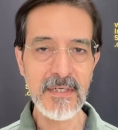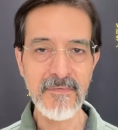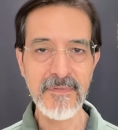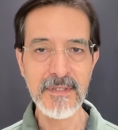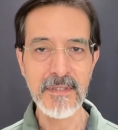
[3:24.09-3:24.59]

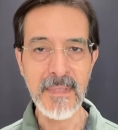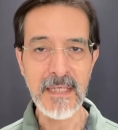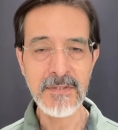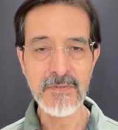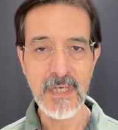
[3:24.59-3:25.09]
enough that the
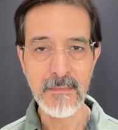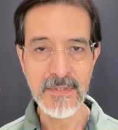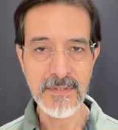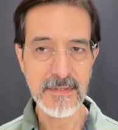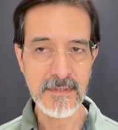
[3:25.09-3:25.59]
mainstream
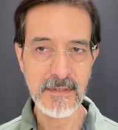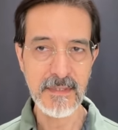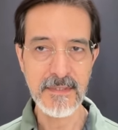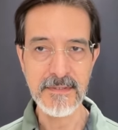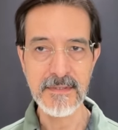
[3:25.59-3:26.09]
is
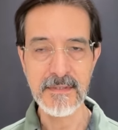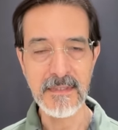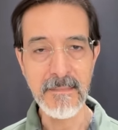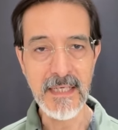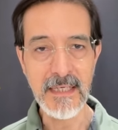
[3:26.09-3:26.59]
is
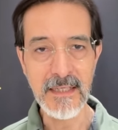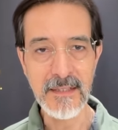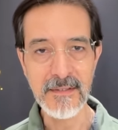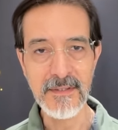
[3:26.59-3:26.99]
admitting it.